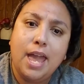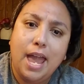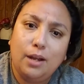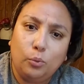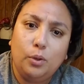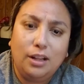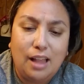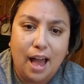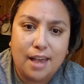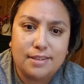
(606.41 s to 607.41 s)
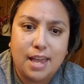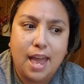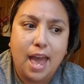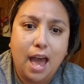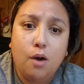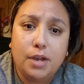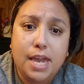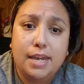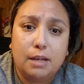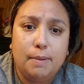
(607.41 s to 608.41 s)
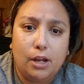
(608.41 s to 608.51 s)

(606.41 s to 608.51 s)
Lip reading: and realize how he could be